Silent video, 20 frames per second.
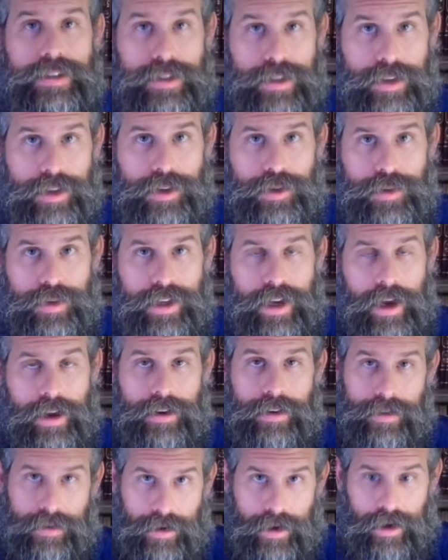to the
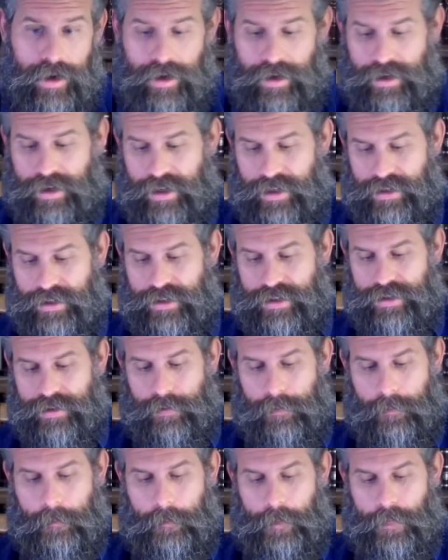Creator, and it is.
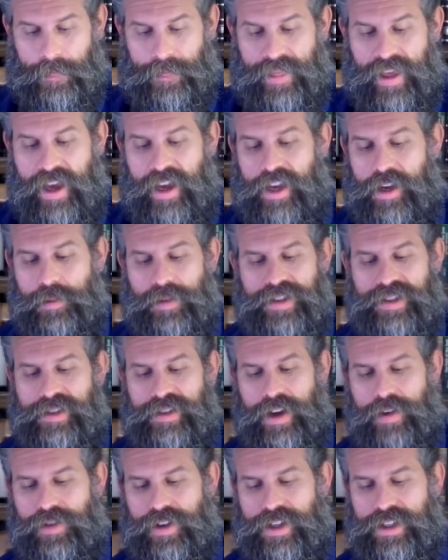He must
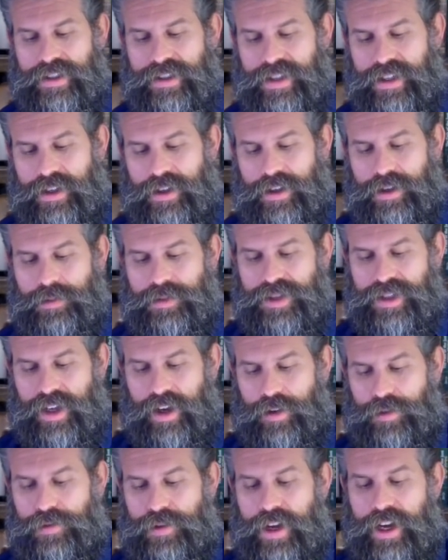never consider
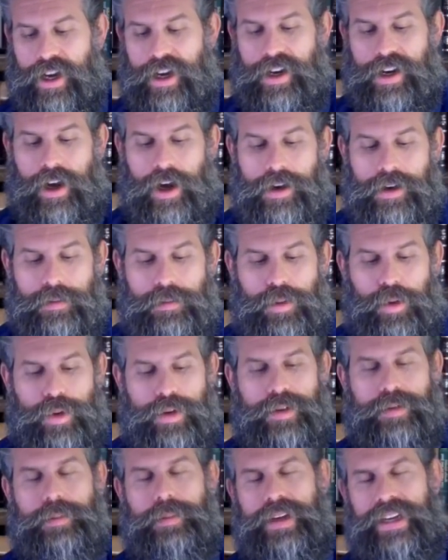himself an
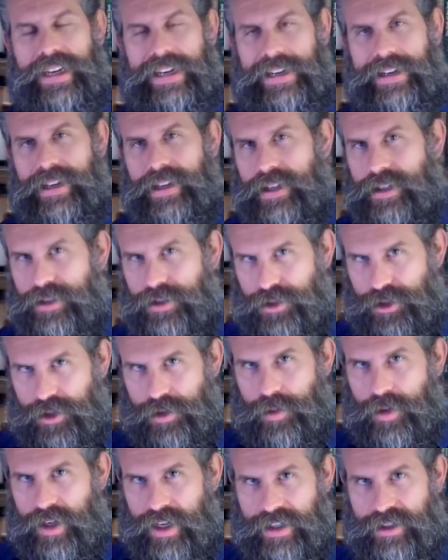unimportant being. Did you hear
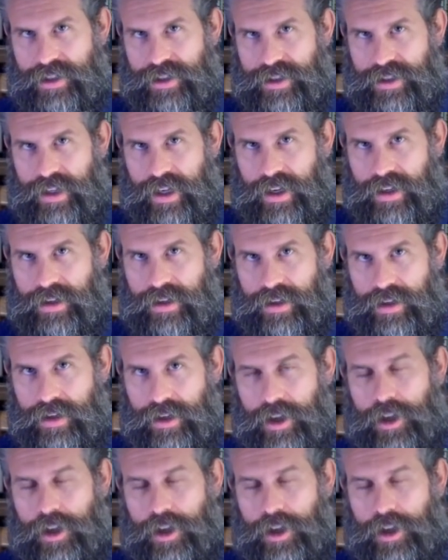what I just said?